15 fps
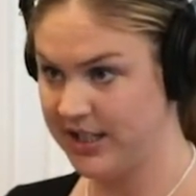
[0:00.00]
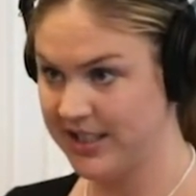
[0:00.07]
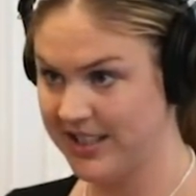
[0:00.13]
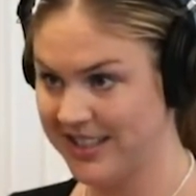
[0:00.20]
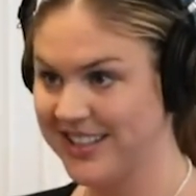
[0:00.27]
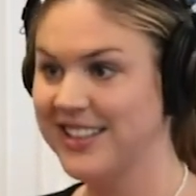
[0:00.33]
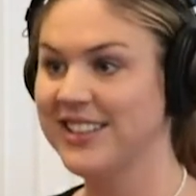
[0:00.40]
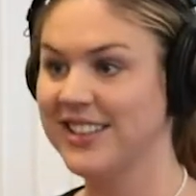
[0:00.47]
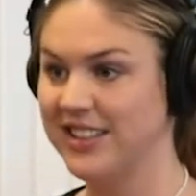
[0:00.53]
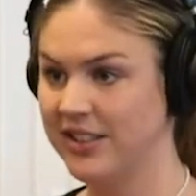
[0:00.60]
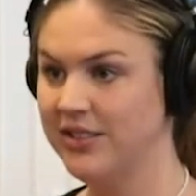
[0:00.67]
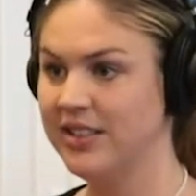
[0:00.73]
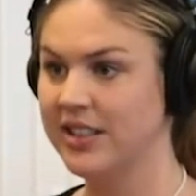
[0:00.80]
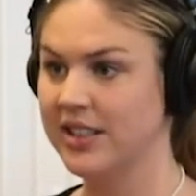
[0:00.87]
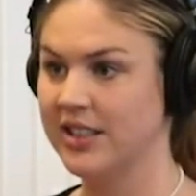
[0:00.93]
Okay, and
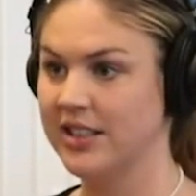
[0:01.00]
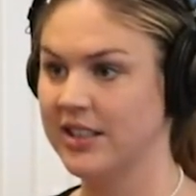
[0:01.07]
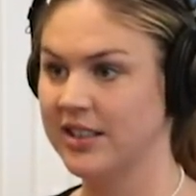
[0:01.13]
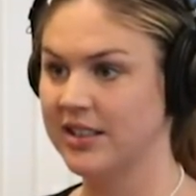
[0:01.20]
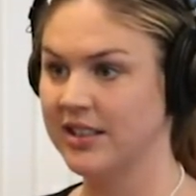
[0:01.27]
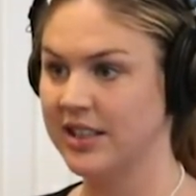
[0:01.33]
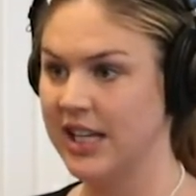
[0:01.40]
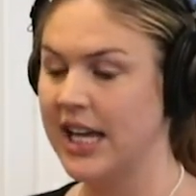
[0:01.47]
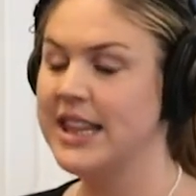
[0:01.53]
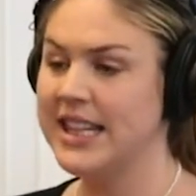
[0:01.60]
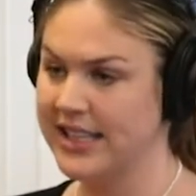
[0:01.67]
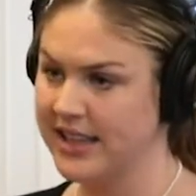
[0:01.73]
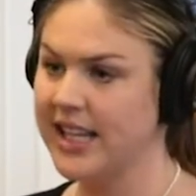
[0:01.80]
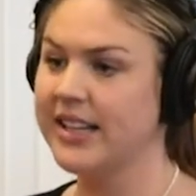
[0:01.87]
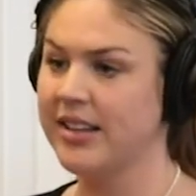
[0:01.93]
wasn't that kind of
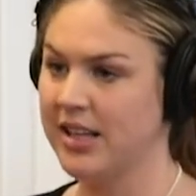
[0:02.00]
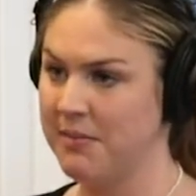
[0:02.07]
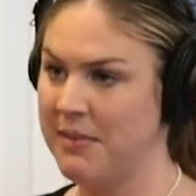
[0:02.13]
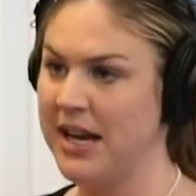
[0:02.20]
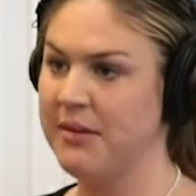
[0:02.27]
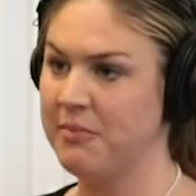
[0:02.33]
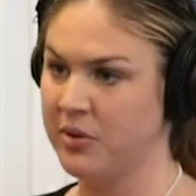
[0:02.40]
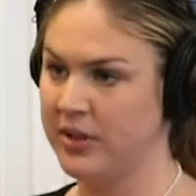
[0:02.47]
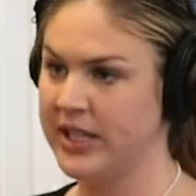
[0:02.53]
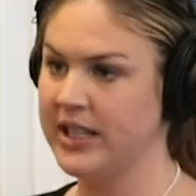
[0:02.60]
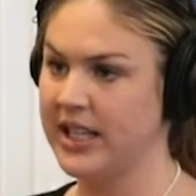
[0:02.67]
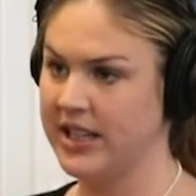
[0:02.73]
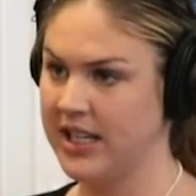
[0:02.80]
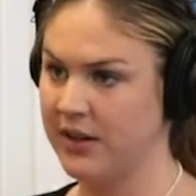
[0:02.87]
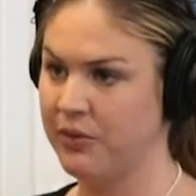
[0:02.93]
the? That's the, the main point
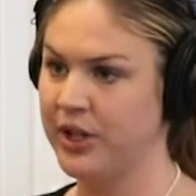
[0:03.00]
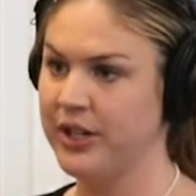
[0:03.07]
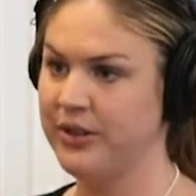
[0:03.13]
that okay. they were